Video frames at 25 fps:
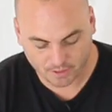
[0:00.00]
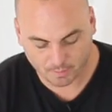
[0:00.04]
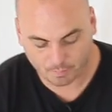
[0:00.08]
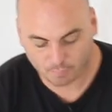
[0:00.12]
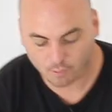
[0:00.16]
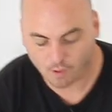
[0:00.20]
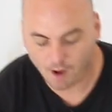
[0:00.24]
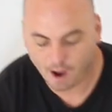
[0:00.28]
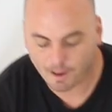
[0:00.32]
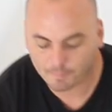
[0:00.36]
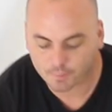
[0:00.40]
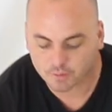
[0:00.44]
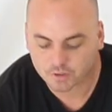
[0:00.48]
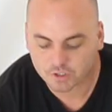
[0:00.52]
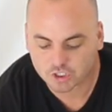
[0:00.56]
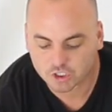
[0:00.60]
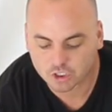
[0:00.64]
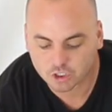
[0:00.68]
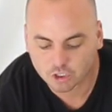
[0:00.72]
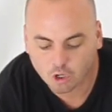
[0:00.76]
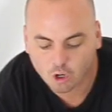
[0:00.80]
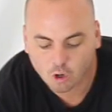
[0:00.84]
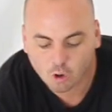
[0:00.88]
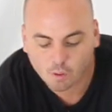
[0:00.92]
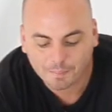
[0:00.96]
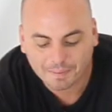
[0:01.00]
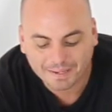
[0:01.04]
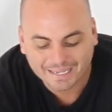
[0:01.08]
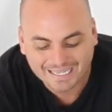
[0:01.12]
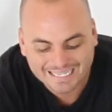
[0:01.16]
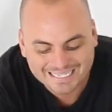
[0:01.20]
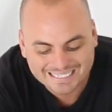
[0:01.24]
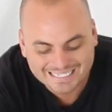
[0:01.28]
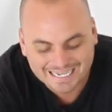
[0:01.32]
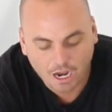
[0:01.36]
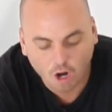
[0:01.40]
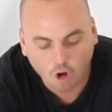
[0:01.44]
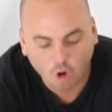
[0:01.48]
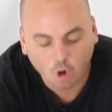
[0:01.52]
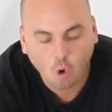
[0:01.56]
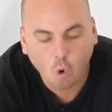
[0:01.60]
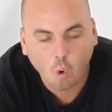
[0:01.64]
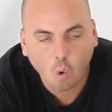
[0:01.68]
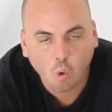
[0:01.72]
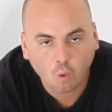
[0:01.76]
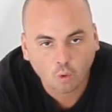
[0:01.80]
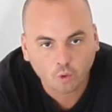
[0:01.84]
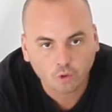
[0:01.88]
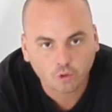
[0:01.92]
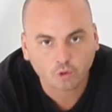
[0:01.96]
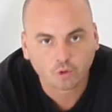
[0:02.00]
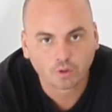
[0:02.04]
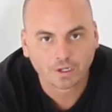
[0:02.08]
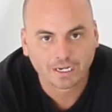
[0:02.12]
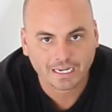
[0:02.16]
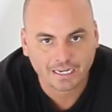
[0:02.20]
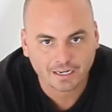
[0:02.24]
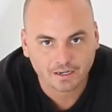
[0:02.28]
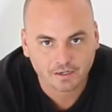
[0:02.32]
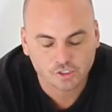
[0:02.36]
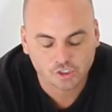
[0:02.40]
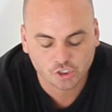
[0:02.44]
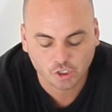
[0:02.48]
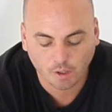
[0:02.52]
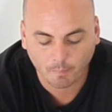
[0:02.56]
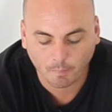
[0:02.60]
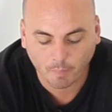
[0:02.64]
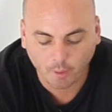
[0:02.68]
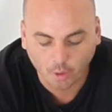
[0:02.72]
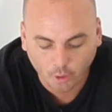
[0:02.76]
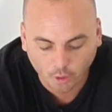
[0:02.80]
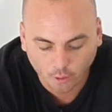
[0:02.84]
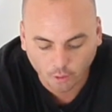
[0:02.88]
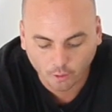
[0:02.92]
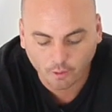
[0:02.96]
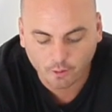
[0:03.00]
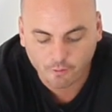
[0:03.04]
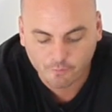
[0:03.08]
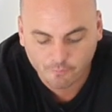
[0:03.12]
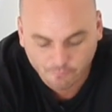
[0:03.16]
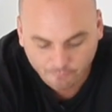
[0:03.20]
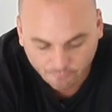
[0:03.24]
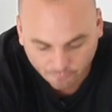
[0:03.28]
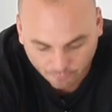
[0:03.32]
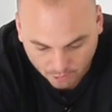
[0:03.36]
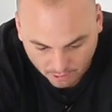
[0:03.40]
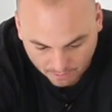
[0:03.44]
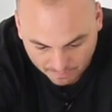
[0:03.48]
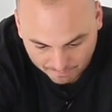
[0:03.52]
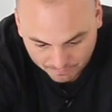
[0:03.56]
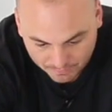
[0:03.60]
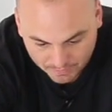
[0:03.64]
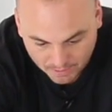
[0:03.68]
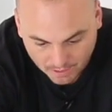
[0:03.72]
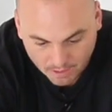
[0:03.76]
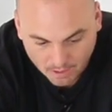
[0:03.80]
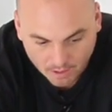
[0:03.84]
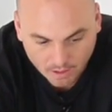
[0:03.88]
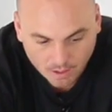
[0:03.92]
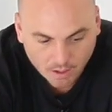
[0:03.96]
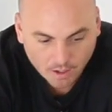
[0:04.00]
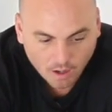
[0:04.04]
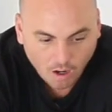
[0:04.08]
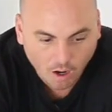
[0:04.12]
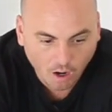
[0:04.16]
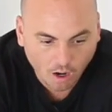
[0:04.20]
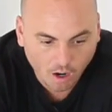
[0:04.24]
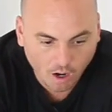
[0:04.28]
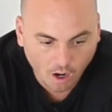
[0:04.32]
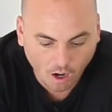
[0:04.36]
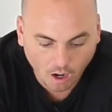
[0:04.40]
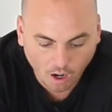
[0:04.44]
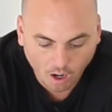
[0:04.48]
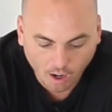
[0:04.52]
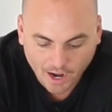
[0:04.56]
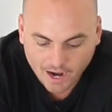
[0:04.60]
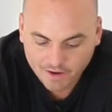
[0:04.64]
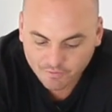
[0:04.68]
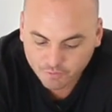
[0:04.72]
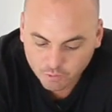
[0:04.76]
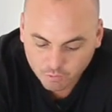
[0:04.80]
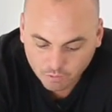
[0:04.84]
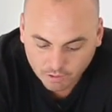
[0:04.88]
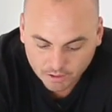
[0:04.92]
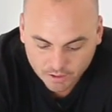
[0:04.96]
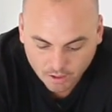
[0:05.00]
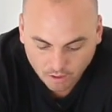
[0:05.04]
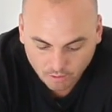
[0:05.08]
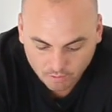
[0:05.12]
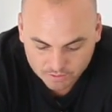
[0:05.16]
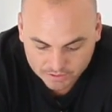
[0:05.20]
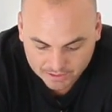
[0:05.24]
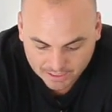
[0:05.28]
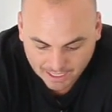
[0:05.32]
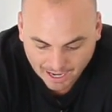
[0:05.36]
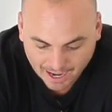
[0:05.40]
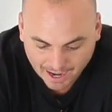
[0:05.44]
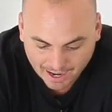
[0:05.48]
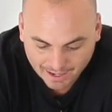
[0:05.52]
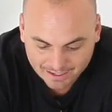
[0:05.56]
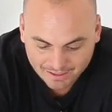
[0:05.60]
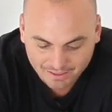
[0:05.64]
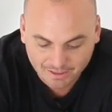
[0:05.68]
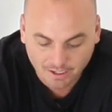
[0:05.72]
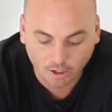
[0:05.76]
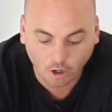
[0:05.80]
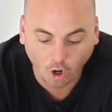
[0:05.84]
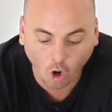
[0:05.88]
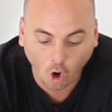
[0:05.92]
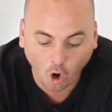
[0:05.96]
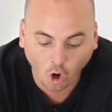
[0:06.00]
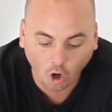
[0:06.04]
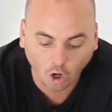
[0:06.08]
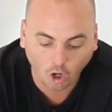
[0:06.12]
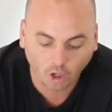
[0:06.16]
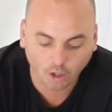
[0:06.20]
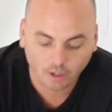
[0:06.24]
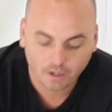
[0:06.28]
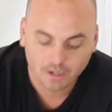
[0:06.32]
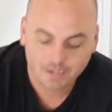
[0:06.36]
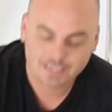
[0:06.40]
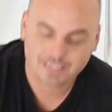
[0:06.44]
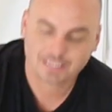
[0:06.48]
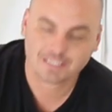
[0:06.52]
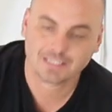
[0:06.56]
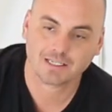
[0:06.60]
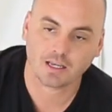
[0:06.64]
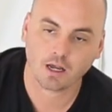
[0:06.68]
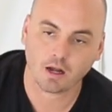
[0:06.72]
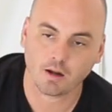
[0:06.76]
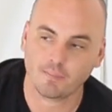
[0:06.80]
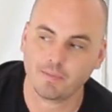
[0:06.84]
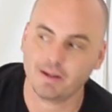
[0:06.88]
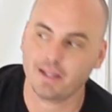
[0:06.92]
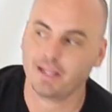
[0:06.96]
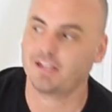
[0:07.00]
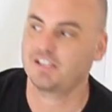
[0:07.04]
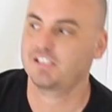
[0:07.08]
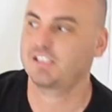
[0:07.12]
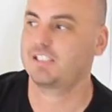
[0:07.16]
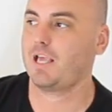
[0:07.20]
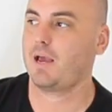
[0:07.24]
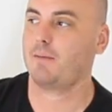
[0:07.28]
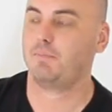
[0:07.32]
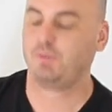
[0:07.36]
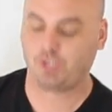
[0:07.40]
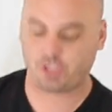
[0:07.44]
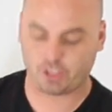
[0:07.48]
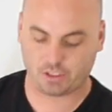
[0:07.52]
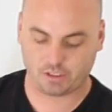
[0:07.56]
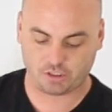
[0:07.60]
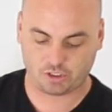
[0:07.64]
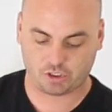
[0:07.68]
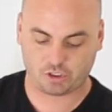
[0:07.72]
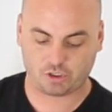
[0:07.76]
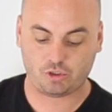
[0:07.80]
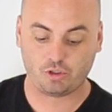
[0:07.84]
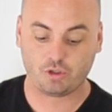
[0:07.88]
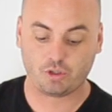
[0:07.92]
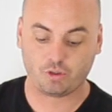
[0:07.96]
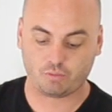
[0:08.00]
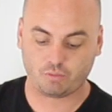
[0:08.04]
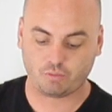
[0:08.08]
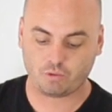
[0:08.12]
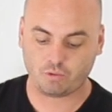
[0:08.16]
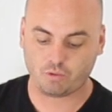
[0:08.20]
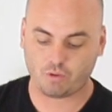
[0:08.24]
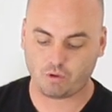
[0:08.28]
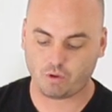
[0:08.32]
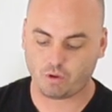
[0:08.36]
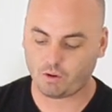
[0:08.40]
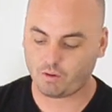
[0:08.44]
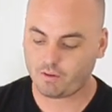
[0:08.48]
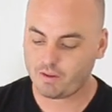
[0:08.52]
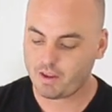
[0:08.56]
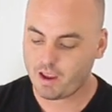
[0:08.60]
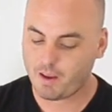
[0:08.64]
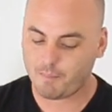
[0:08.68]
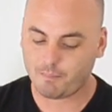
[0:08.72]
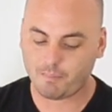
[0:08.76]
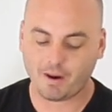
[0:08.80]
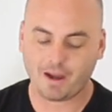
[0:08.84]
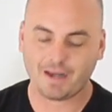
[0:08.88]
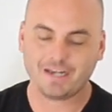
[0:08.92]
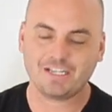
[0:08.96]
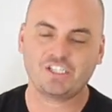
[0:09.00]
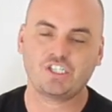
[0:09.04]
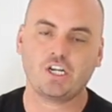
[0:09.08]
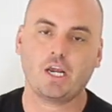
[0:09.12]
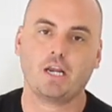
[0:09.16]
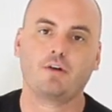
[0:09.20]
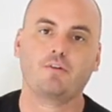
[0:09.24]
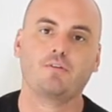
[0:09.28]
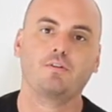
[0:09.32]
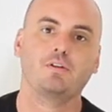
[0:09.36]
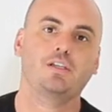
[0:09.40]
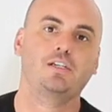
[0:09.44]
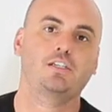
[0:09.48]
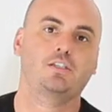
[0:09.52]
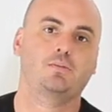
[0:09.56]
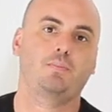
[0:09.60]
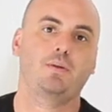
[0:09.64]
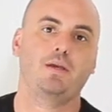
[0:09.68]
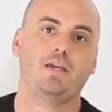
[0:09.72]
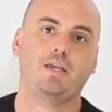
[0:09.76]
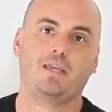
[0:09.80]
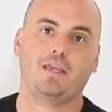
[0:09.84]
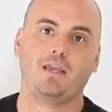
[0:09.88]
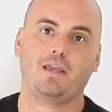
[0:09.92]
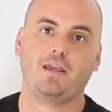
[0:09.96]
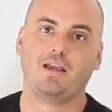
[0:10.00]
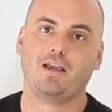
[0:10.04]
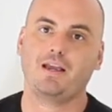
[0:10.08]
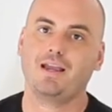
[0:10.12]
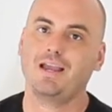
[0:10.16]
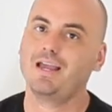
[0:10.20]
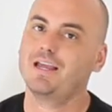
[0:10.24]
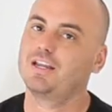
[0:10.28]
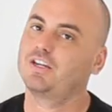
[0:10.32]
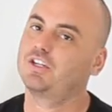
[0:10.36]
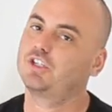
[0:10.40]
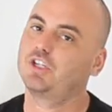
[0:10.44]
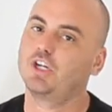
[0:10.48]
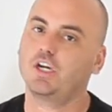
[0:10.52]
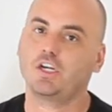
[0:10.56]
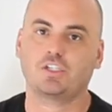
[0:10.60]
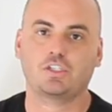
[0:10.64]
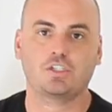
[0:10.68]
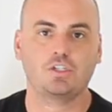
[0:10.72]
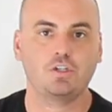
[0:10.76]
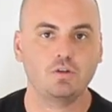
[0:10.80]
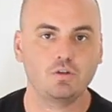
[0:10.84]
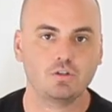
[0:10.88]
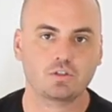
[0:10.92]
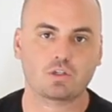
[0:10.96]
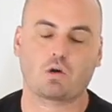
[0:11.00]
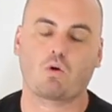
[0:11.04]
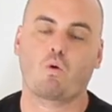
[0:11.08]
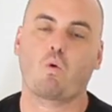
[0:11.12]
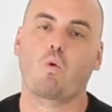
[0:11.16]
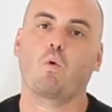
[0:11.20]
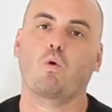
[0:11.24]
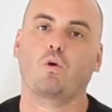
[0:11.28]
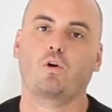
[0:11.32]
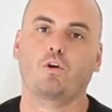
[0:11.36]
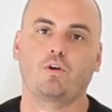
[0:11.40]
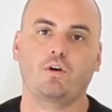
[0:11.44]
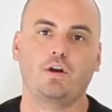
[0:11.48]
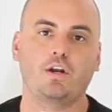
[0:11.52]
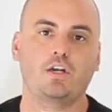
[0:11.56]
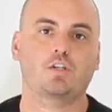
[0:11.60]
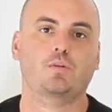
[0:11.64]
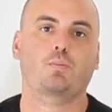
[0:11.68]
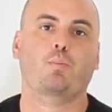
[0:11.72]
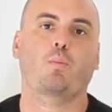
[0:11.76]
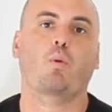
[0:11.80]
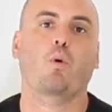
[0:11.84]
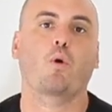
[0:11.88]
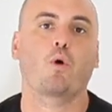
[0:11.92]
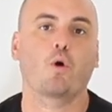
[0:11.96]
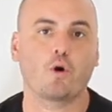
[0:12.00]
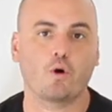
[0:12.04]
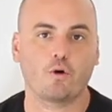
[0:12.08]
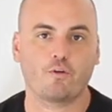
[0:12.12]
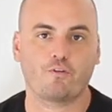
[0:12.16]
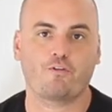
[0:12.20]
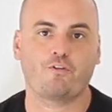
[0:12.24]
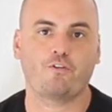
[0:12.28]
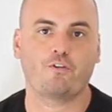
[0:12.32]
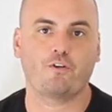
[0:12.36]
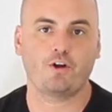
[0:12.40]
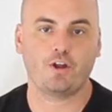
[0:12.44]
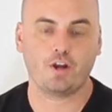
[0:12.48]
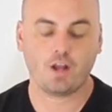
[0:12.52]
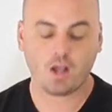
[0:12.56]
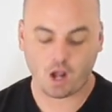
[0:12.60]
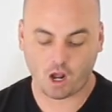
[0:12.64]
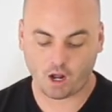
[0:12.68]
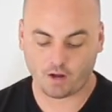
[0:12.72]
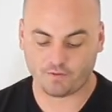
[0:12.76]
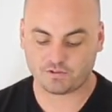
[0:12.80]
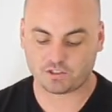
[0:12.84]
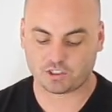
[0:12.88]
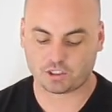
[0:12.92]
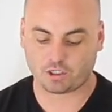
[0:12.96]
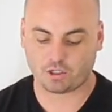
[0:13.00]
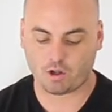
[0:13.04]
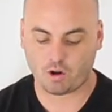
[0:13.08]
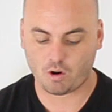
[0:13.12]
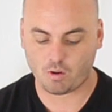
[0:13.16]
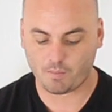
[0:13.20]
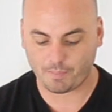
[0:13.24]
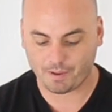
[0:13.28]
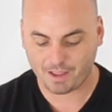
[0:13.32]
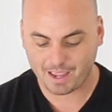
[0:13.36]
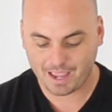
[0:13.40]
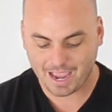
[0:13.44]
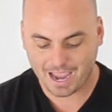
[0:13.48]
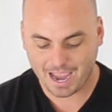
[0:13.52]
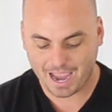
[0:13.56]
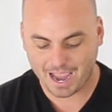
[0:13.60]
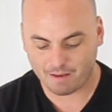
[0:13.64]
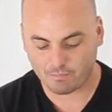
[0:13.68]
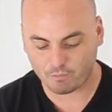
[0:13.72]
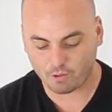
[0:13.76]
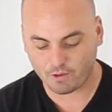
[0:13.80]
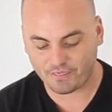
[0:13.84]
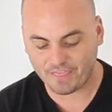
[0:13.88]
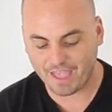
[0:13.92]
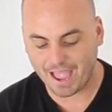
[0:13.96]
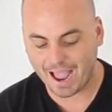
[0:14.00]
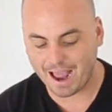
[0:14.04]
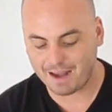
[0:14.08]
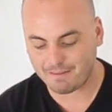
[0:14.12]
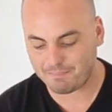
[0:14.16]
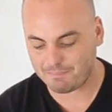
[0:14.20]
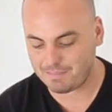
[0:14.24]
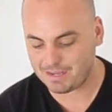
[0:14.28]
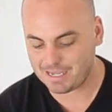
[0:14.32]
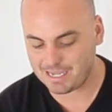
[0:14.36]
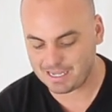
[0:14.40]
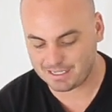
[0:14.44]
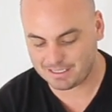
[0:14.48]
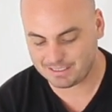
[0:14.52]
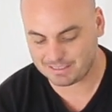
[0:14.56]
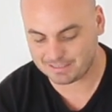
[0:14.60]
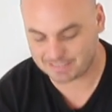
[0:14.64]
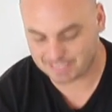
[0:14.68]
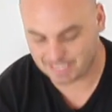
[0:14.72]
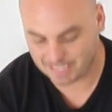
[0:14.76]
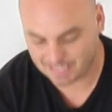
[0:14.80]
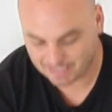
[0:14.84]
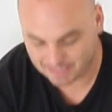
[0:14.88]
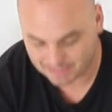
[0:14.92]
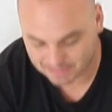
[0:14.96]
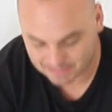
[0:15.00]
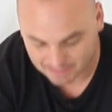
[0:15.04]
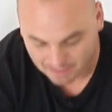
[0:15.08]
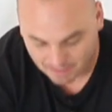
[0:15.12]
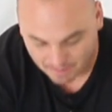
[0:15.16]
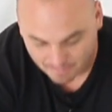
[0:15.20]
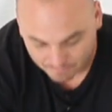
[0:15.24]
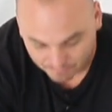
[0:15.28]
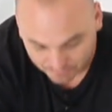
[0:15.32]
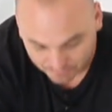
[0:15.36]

the proper slope is 1/4 inch per foot. Everyone knows that. There are some exceptions to the rule, but generally speaking, just use a 1/4 inch per foot of slope. And what that means is